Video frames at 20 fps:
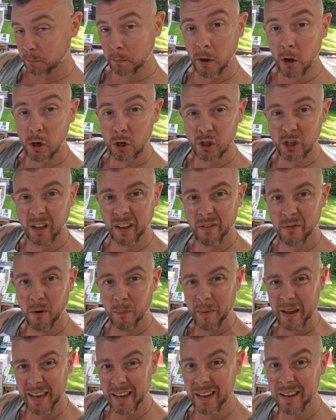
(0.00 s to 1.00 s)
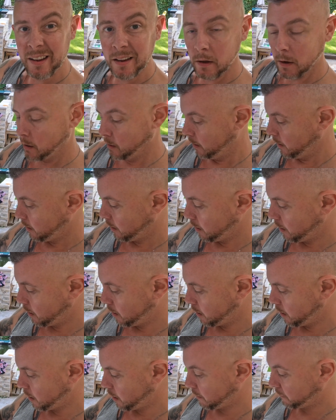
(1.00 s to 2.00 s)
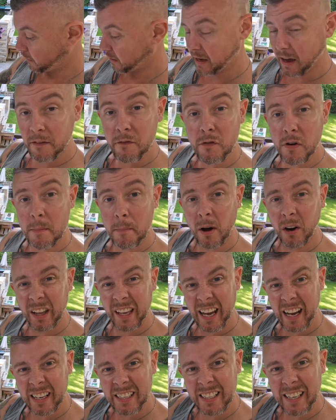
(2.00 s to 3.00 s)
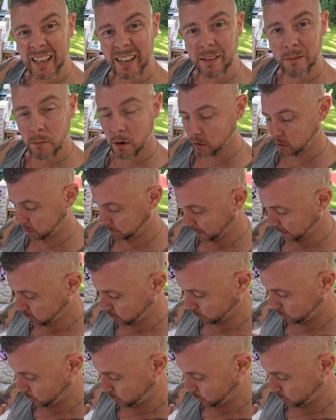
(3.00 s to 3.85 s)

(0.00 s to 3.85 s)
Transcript: personally for me. I think everybody gets it. I'm not special